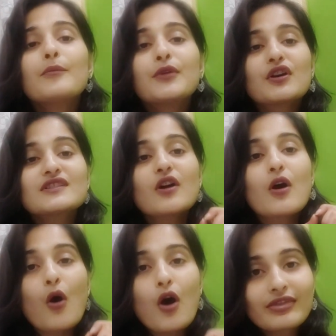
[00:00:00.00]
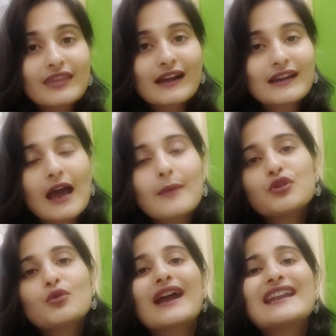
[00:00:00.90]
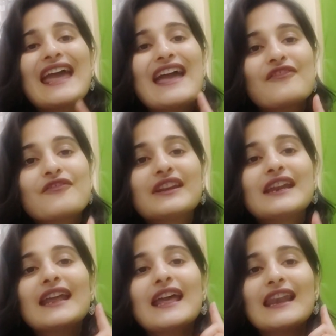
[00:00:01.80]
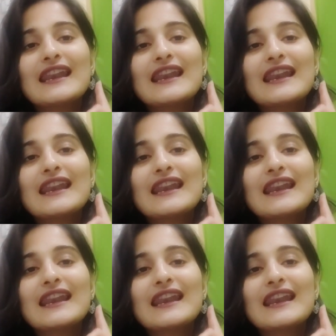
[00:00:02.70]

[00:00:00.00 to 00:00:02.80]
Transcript: because on that app you get everyday